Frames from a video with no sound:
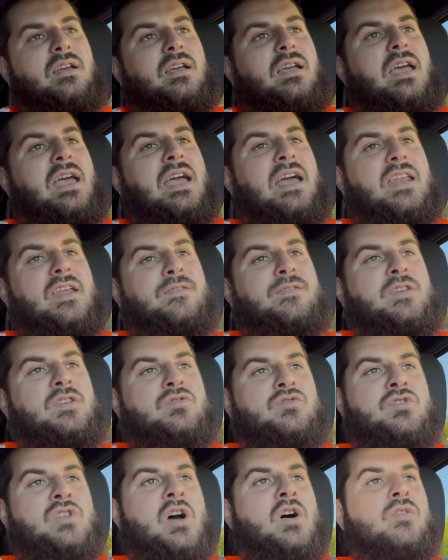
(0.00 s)
And if you
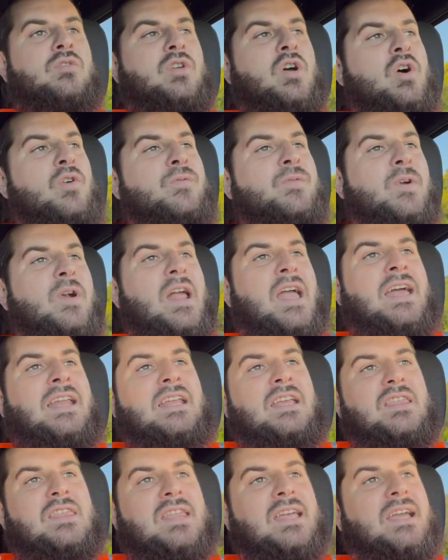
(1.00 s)
don't go for
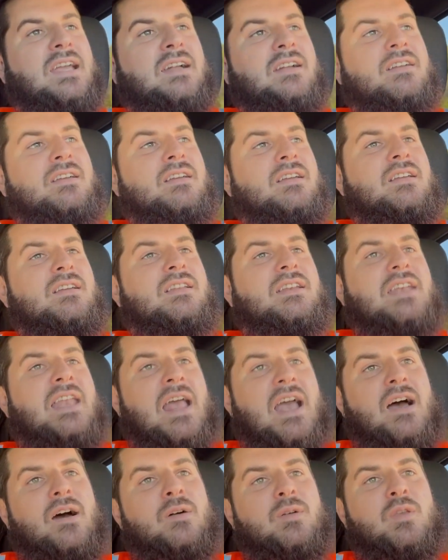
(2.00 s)
anything,
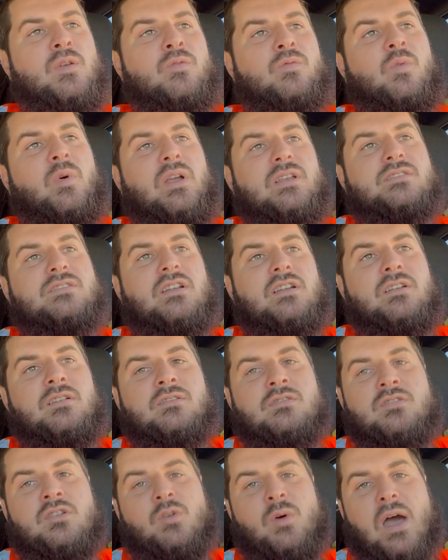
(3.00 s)
now you've
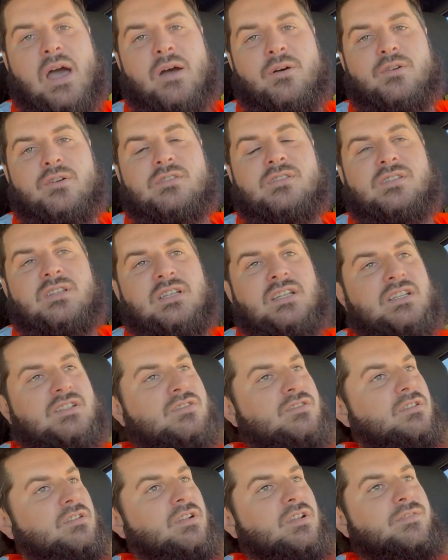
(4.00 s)
wasted 2 hours
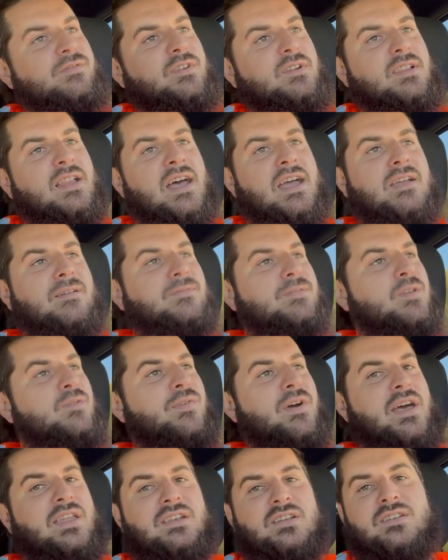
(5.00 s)
additional of your life. You've
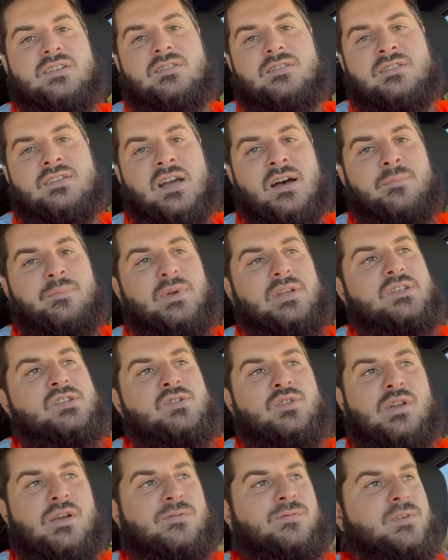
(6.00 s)
had to dump at
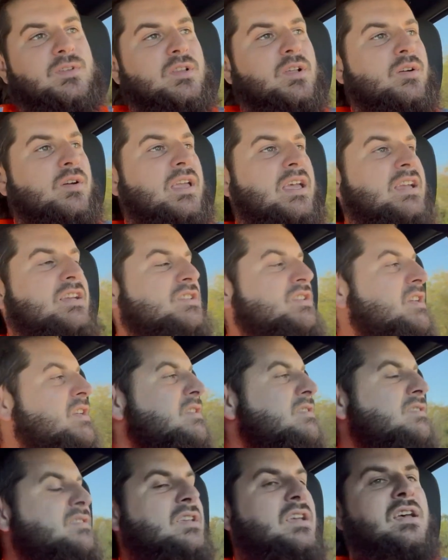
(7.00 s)
2 different
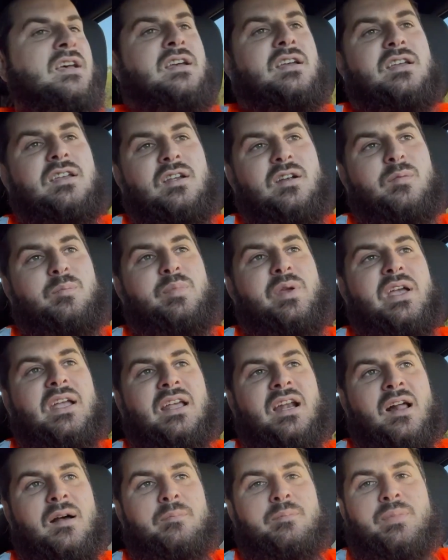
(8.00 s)
locations. You're
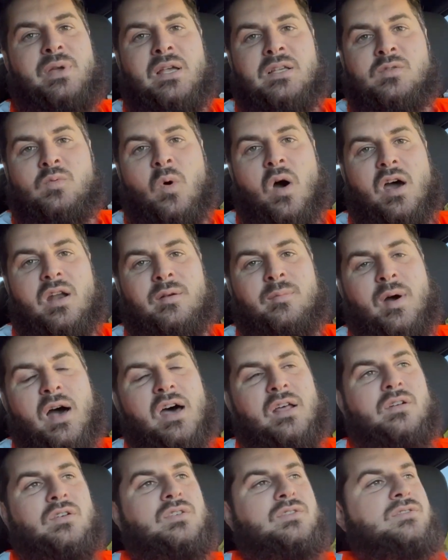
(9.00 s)
picking up piss water
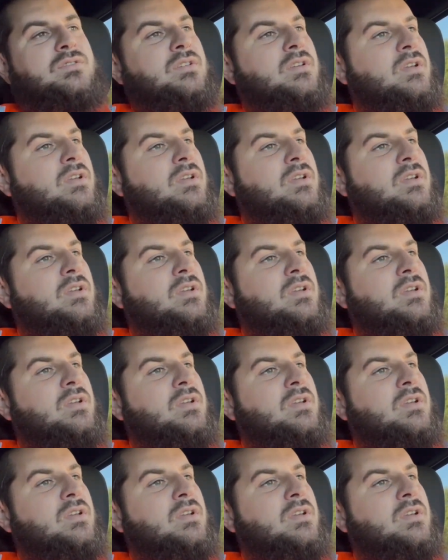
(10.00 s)
bottles.